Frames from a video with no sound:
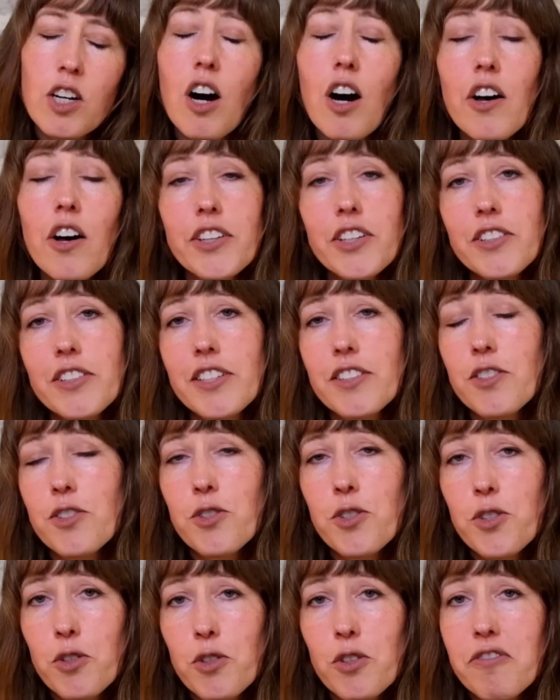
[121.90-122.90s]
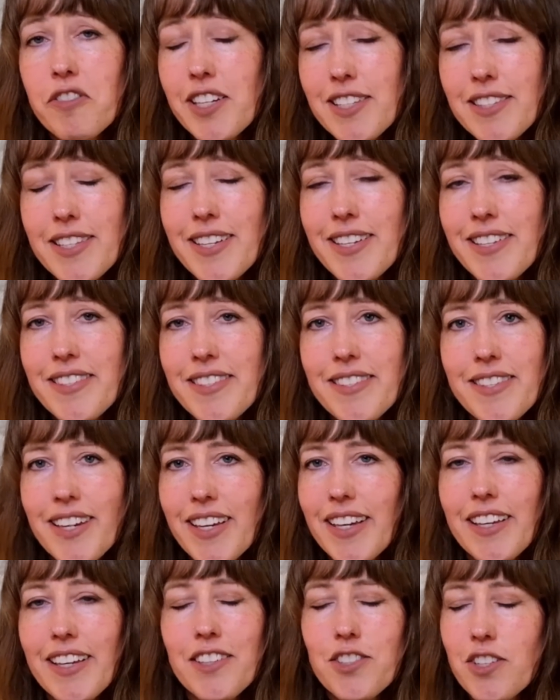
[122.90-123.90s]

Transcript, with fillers: All you need to do to fix this is